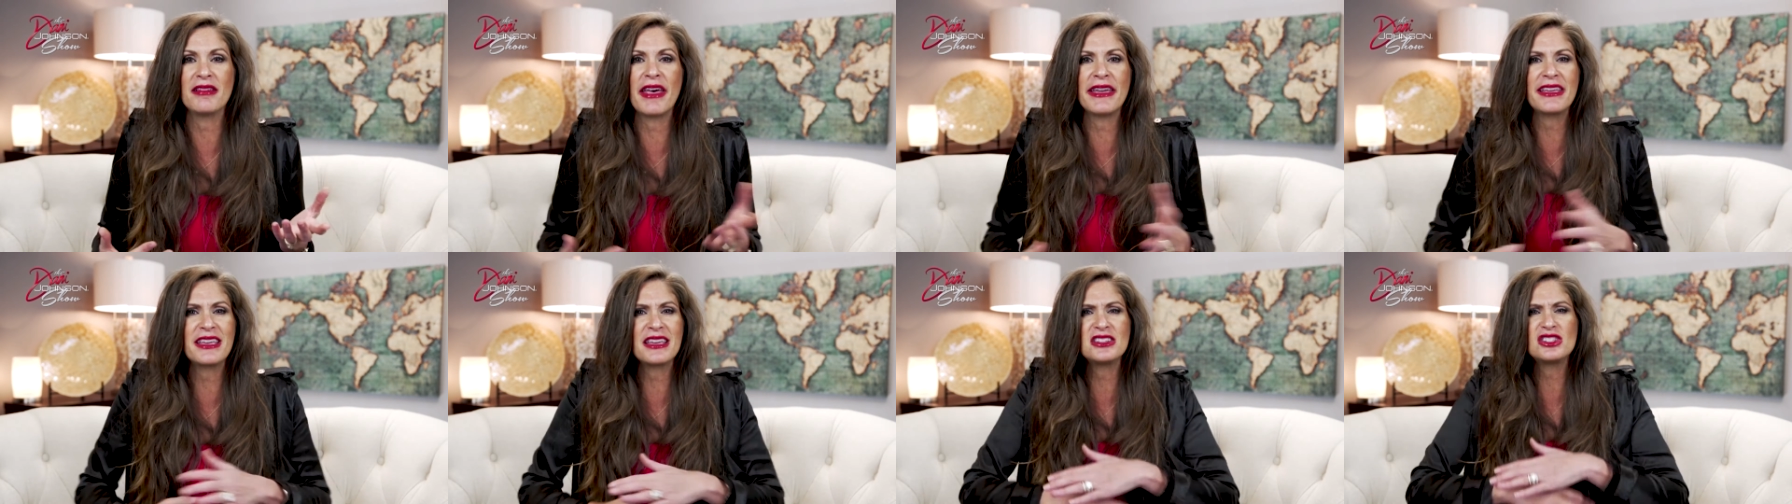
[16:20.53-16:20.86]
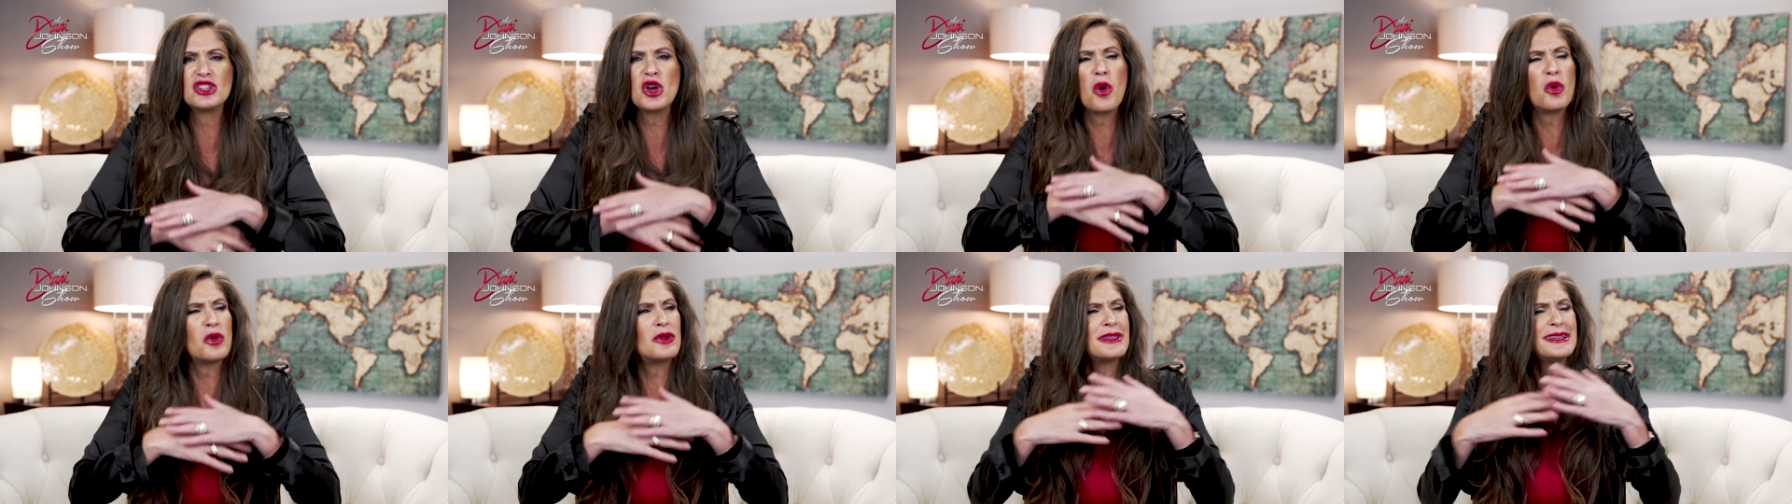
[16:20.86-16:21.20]
Like it
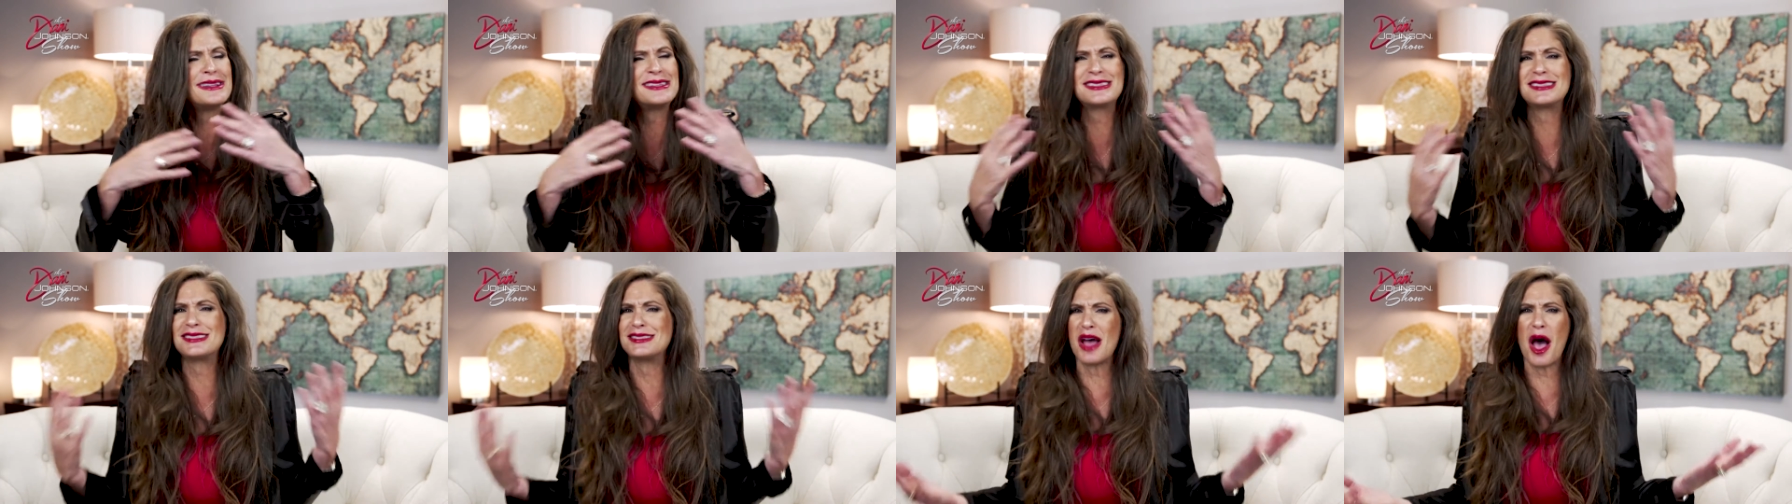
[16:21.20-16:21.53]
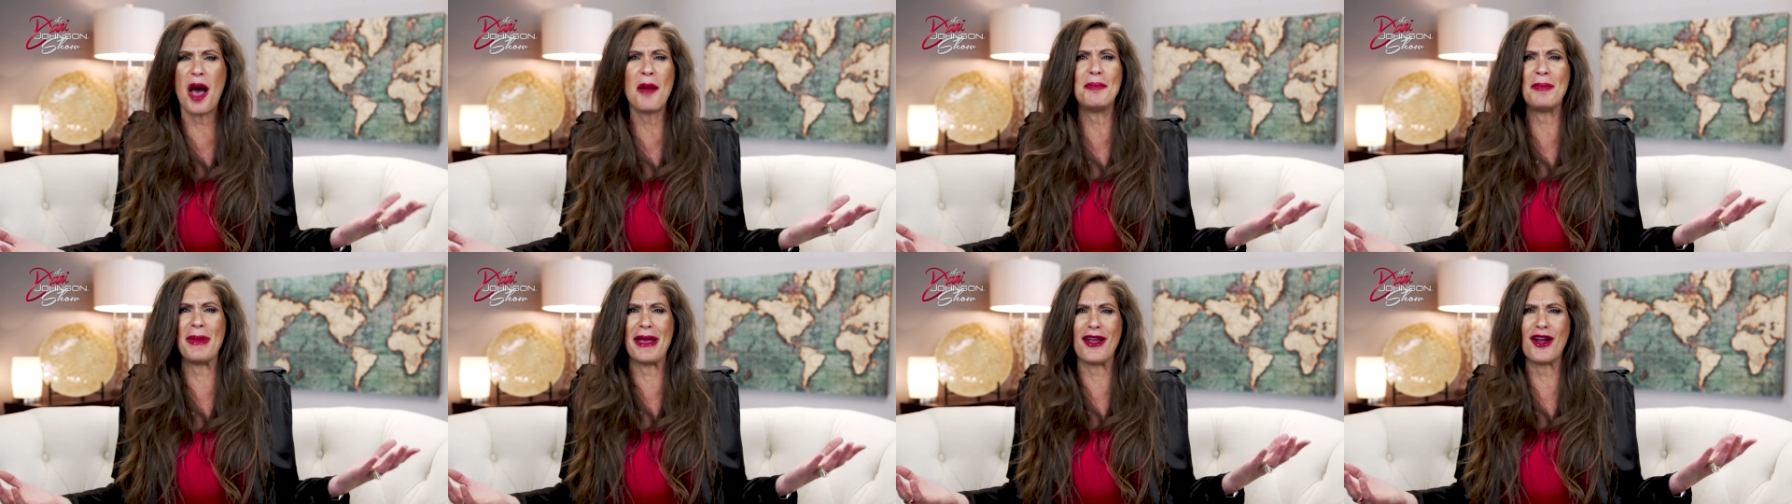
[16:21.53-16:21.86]
totally
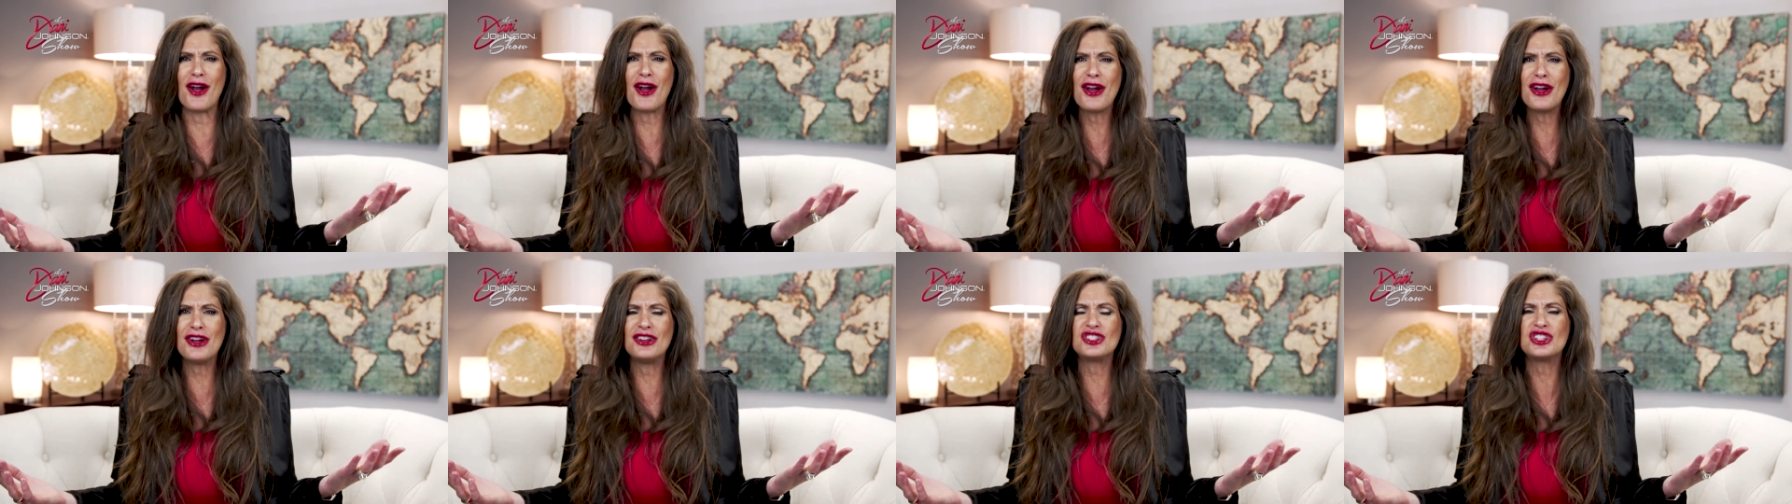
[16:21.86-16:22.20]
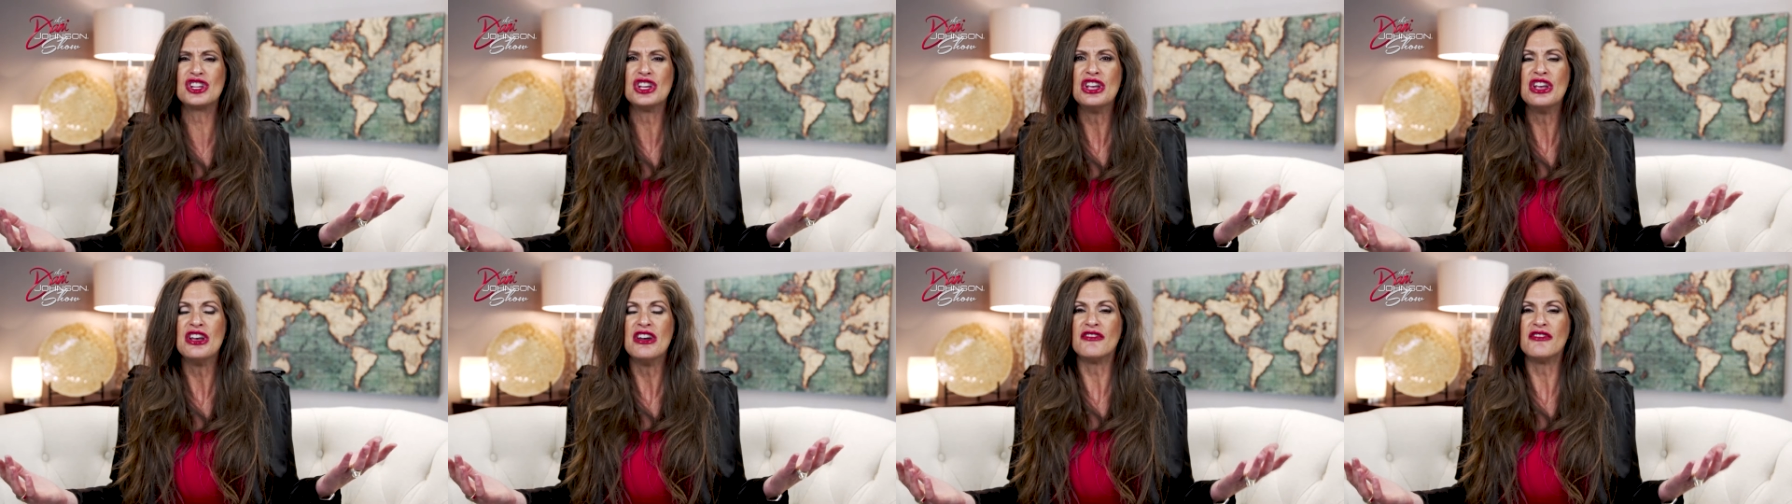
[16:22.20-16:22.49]
stopped my urge